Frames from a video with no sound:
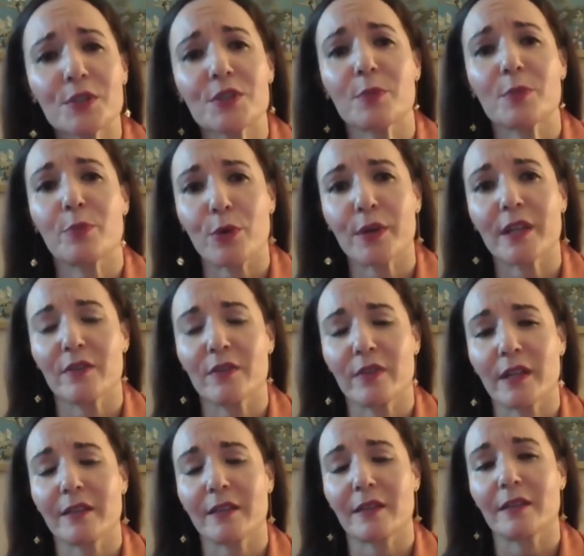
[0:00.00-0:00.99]
supportive.
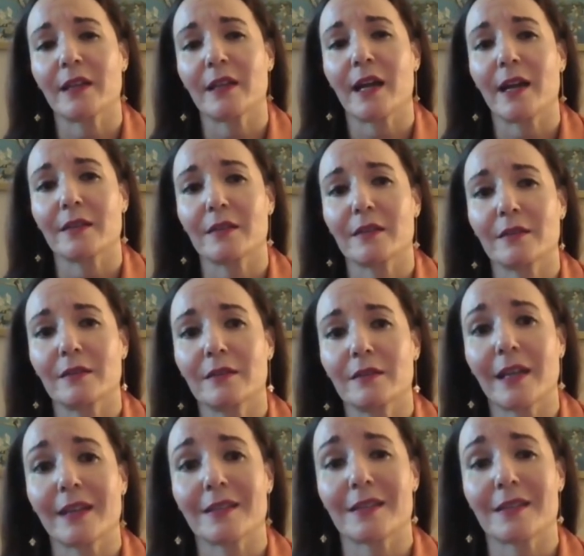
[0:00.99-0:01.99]
And I think that
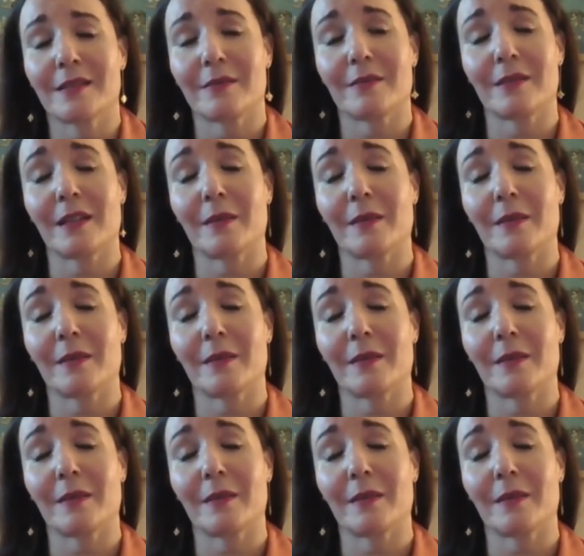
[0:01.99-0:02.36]
that's